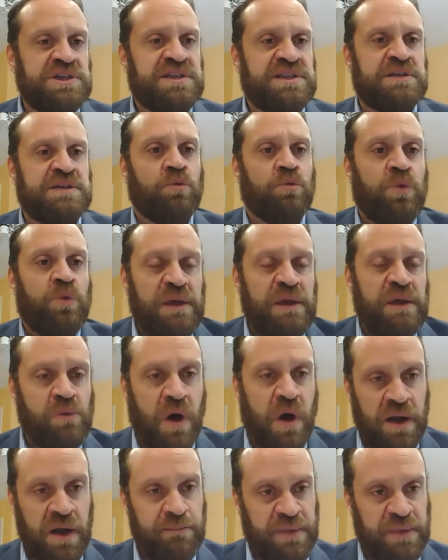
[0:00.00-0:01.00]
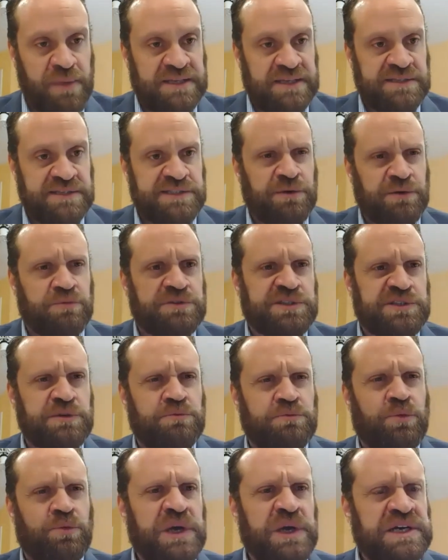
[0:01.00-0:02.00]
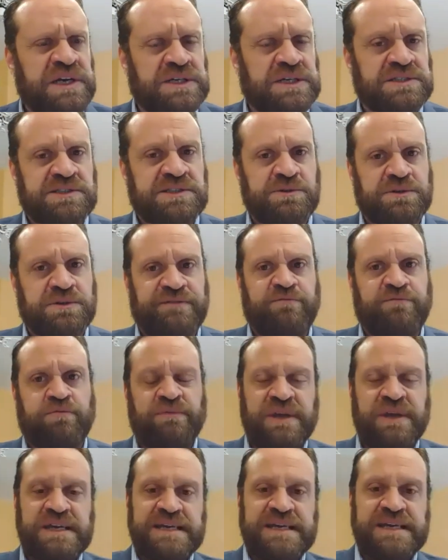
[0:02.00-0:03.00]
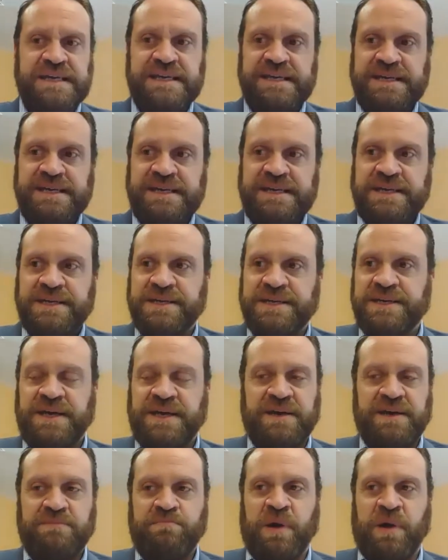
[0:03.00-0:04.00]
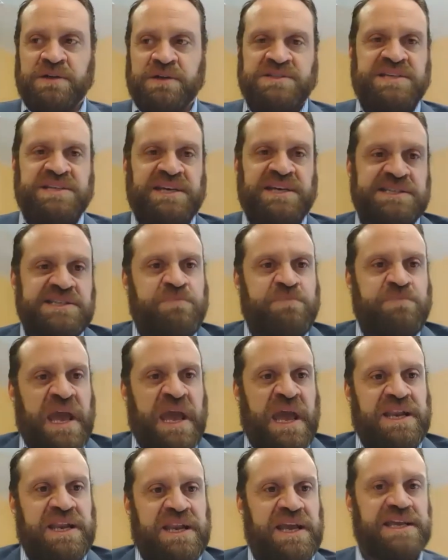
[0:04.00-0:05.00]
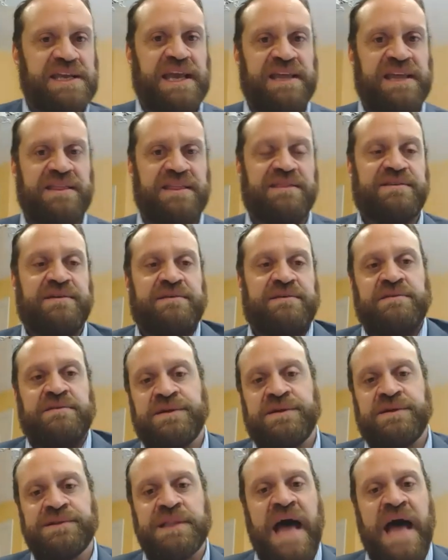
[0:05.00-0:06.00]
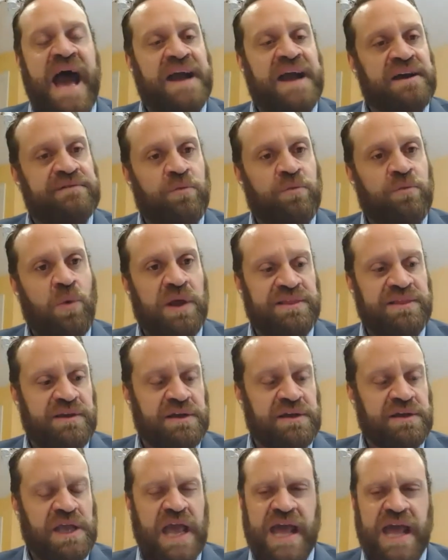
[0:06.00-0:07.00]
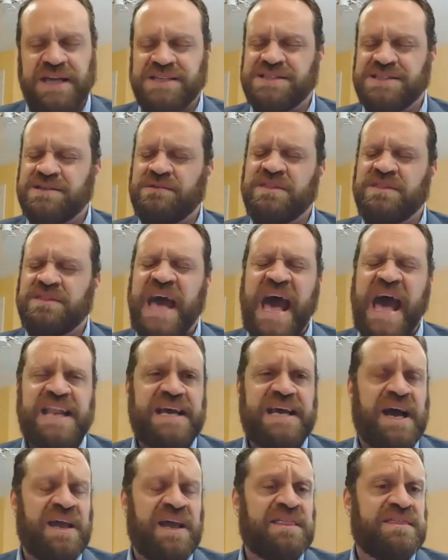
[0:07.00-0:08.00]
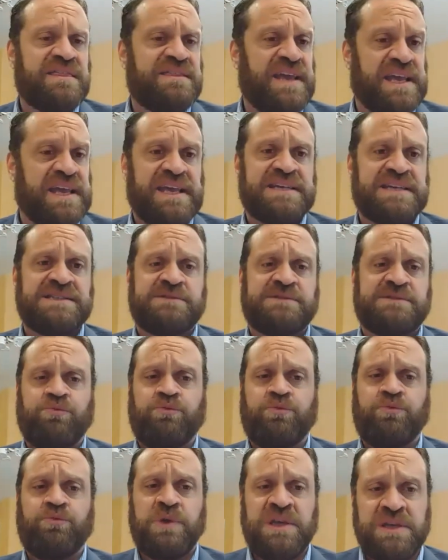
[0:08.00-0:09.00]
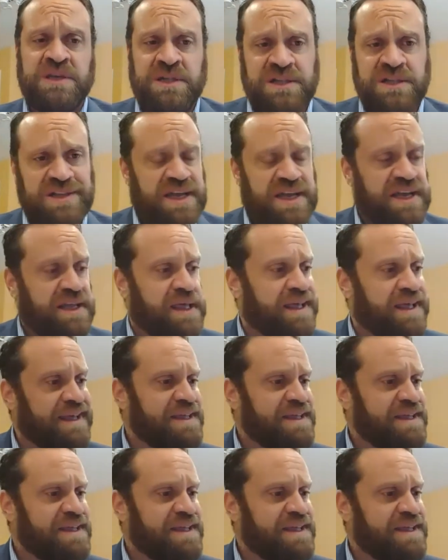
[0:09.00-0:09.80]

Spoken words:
that we want to be. So we're sort of participating in the lack of what they're getting. So that I think has really